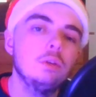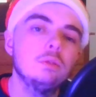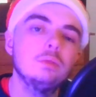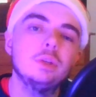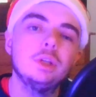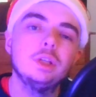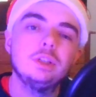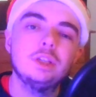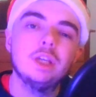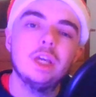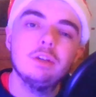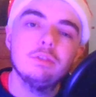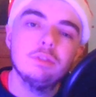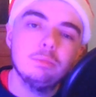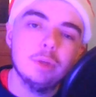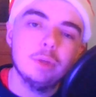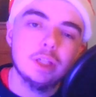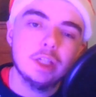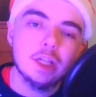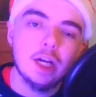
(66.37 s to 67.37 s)
like Kevin
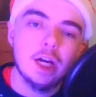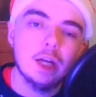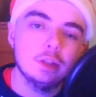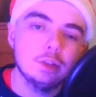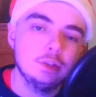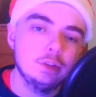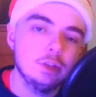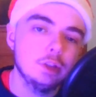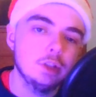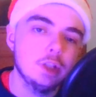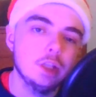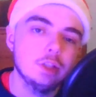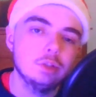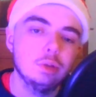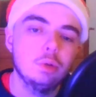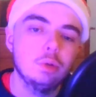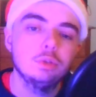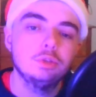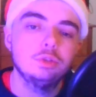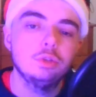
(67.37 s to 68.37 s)
McAllister gets
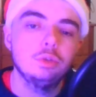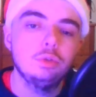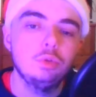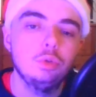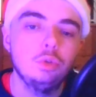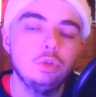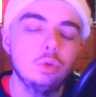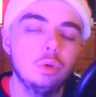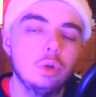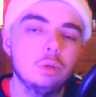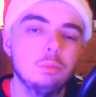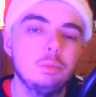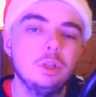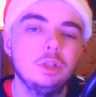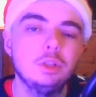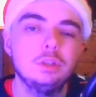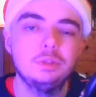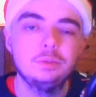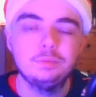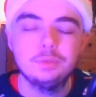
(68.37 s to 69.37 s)
lost in New York
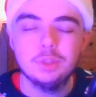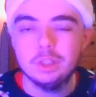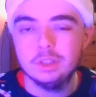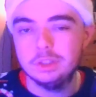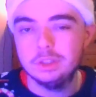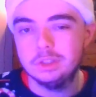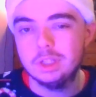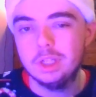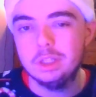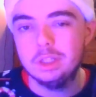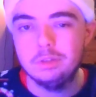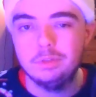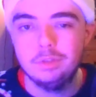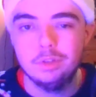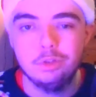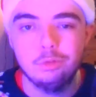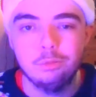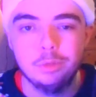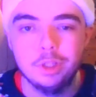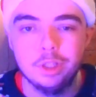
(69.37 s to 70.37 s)
because at the start of the
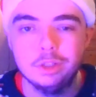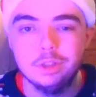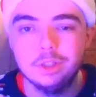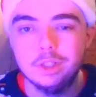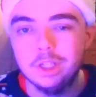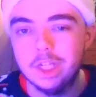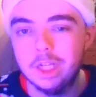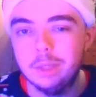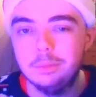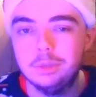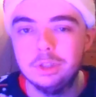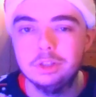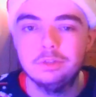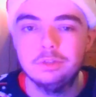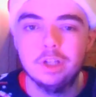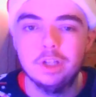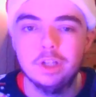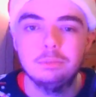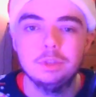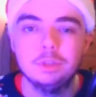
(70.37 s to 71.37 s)
film, right, him and his
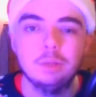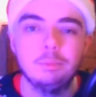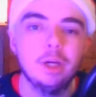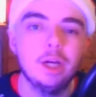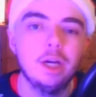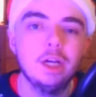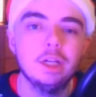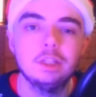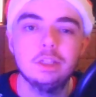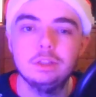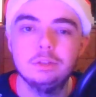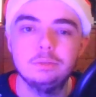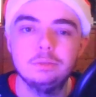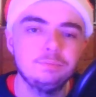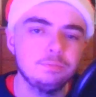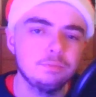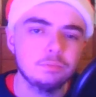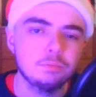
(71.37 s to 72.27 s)
family are packing,